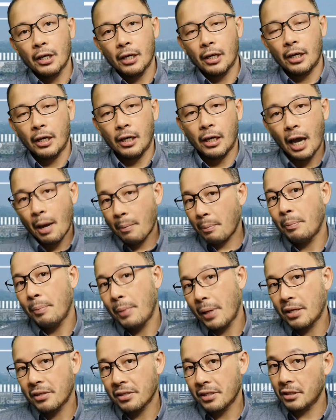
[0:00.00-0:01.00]
Happy
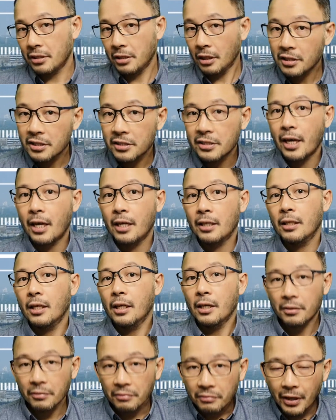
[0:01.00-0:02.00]
Bakery does
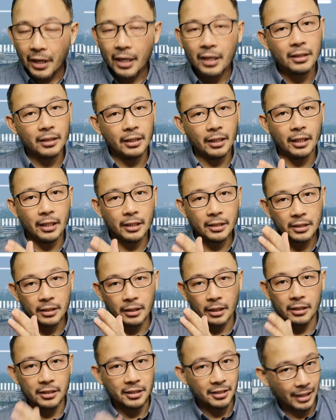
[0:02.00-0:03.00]
that, then it's
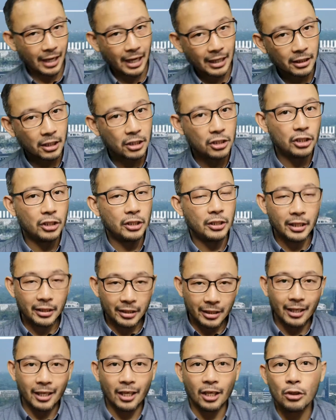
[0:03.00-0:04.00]
a strategy that
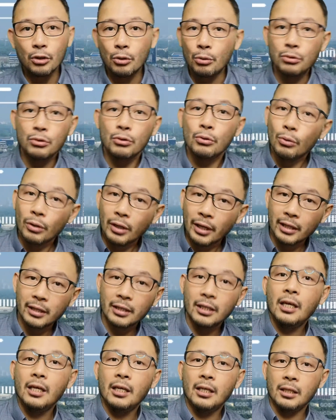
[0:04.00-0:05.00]
they can use to get
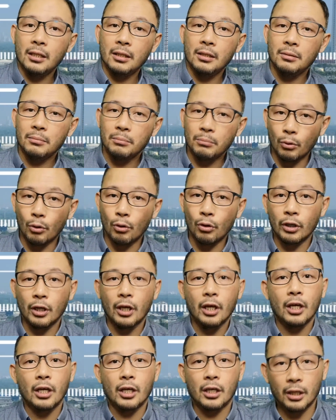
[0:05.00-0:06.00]
more
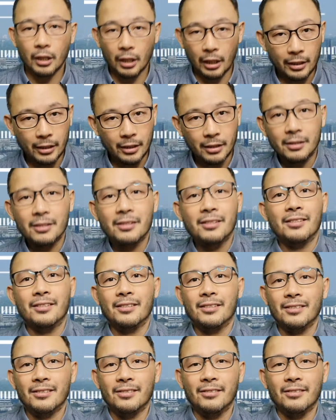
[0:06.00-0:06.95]
clients.